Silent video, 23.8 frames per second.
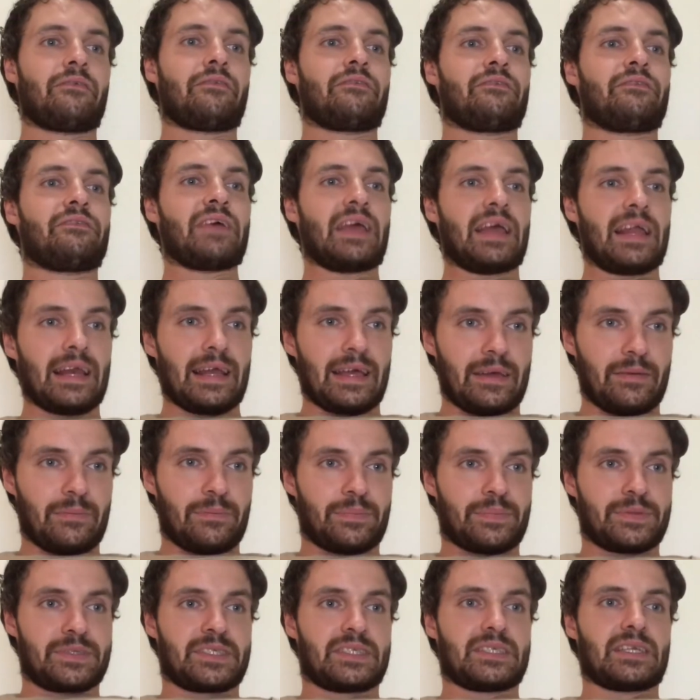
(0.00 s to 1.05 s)

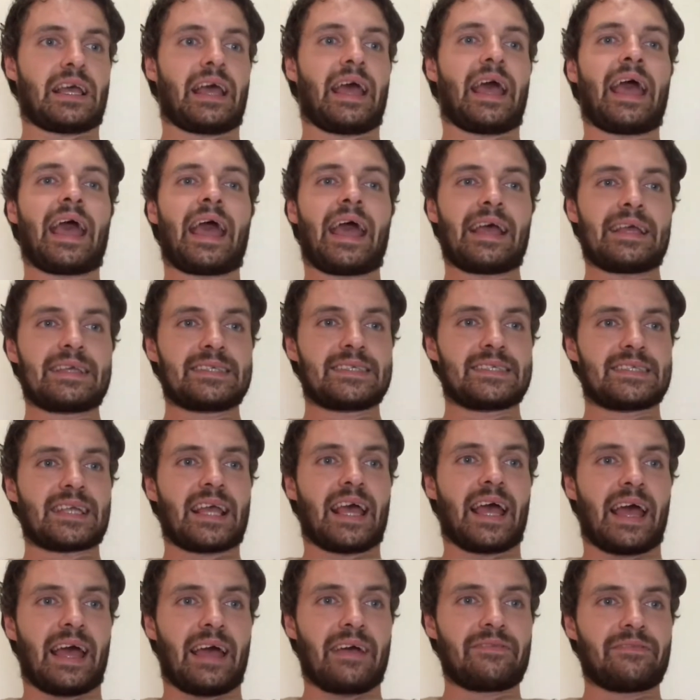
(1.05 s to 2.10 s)
Phillips,
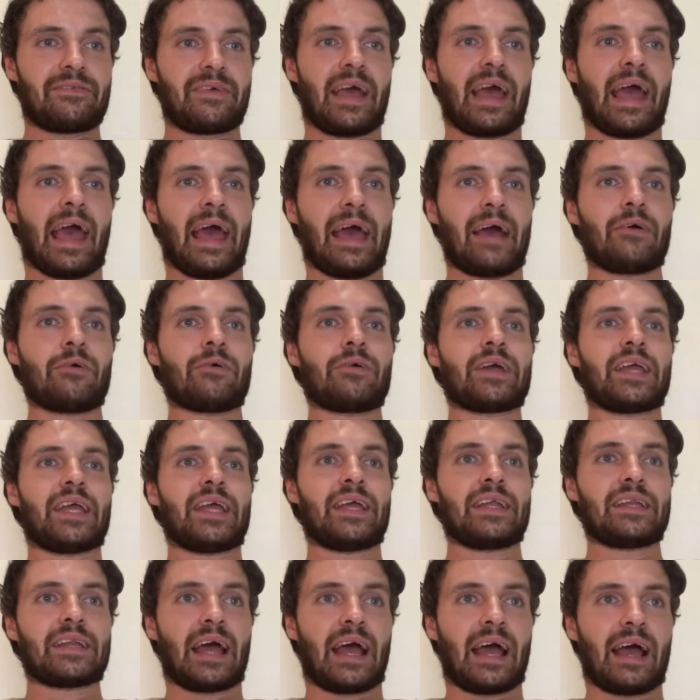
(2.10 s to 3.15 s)
SFL,
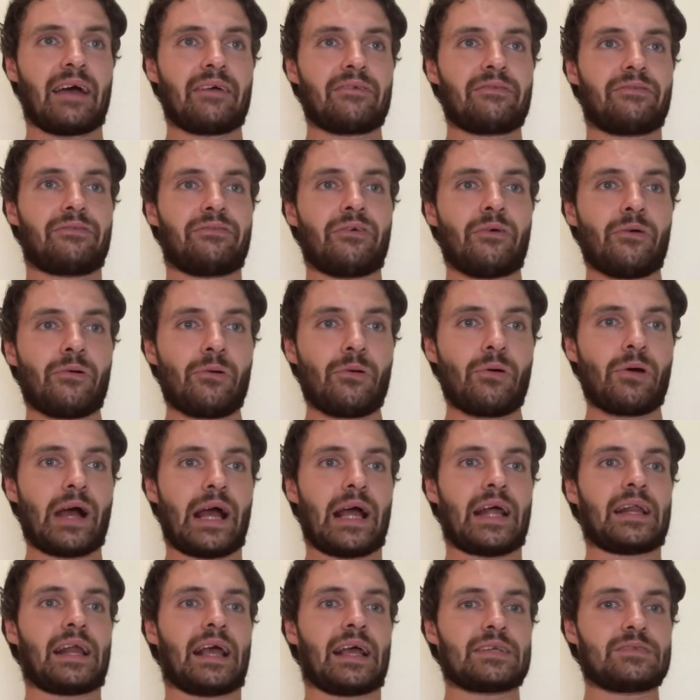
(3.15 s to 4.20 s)
in at 4.
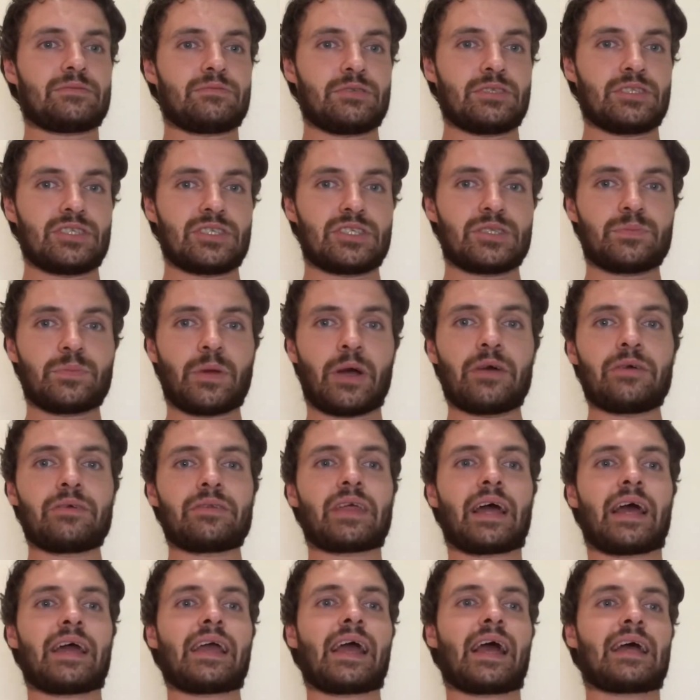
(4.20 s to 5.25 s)
And as we just spoke,
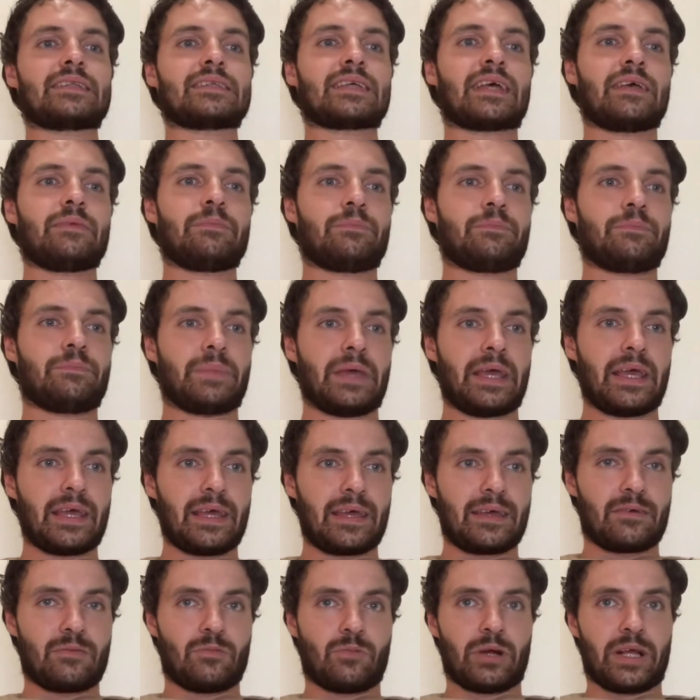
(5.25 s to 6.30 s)
they had a
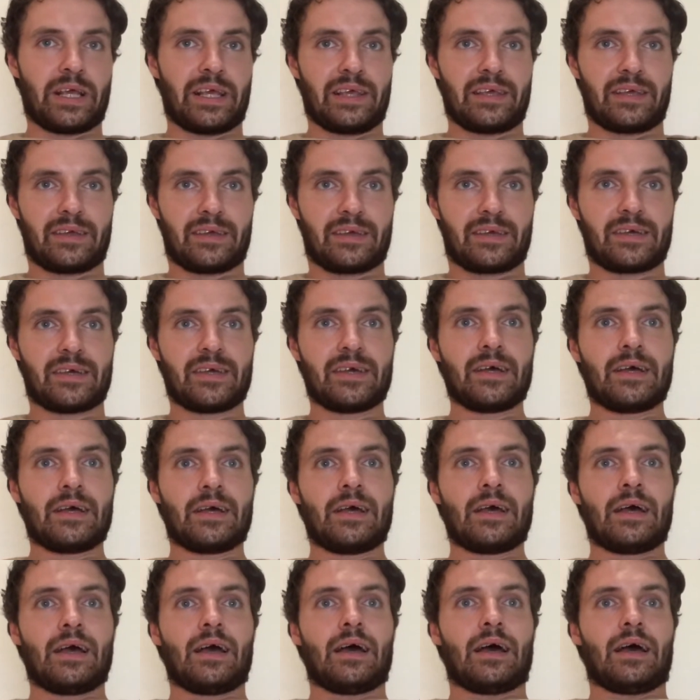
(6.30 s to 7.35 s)
big week
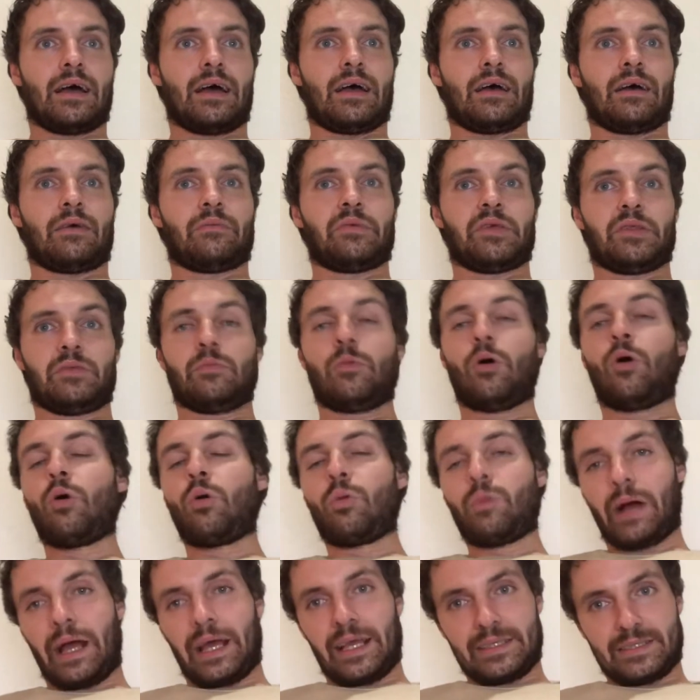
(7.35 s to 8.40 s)
in more
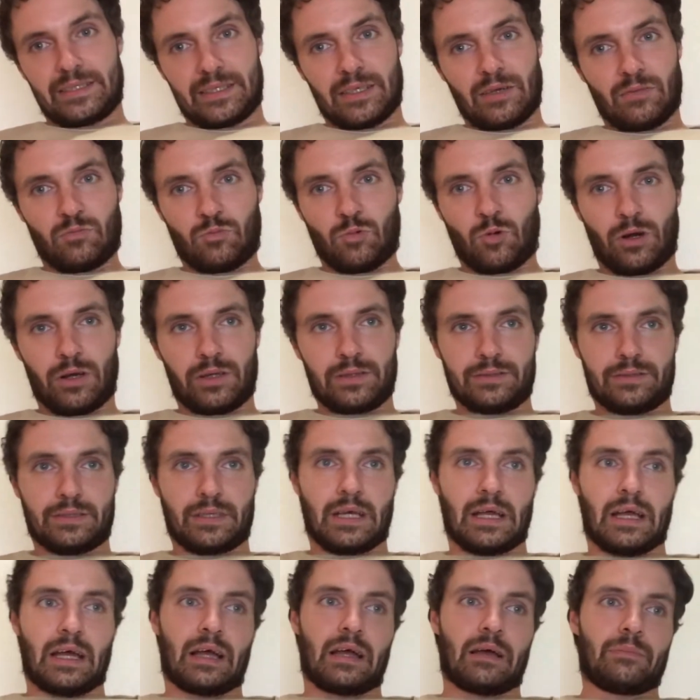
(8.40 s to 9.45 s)
ways than one.
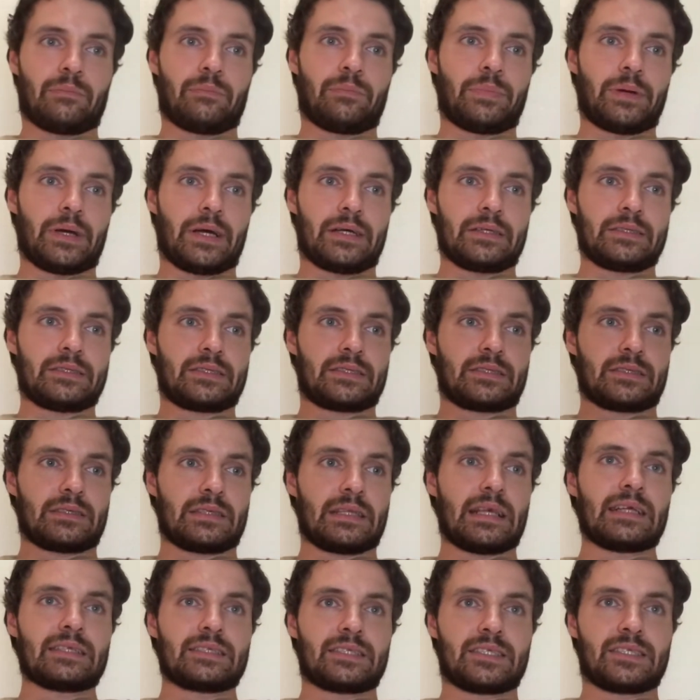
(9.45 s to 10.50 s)
But
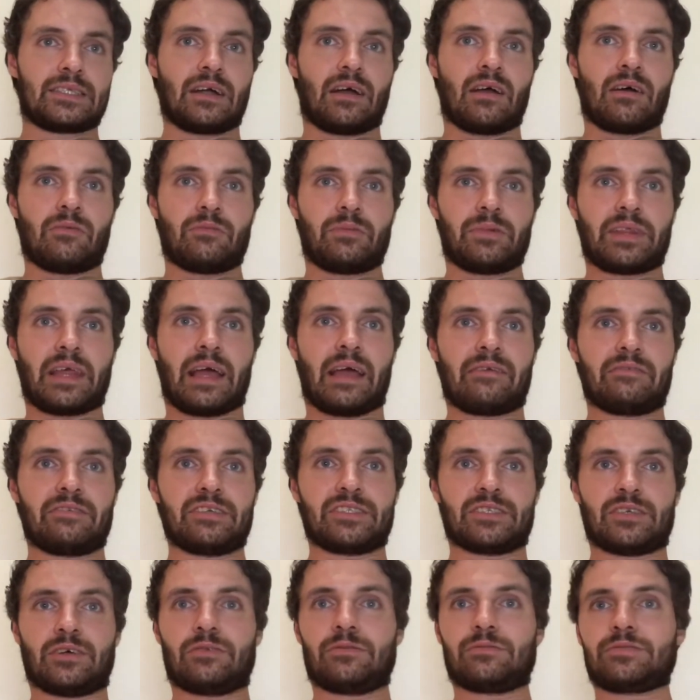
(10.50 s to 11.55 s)
let's start with their
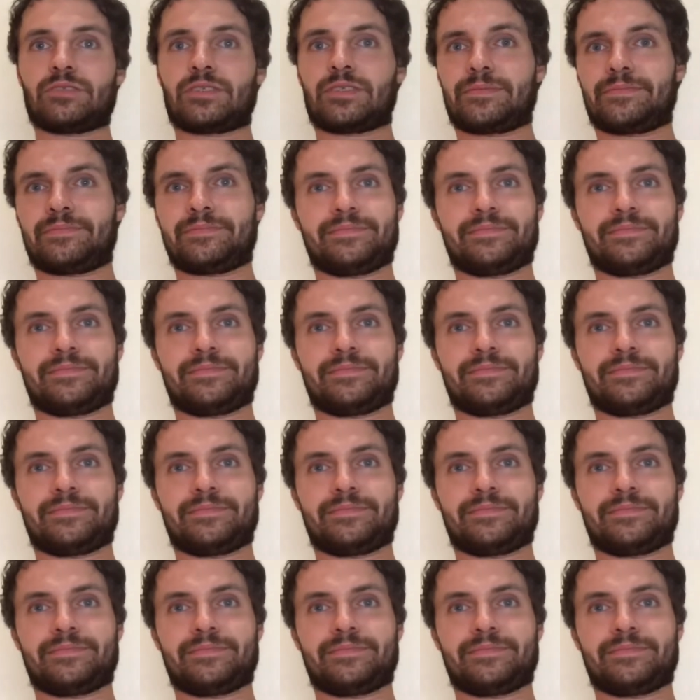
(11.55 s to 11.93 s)
results.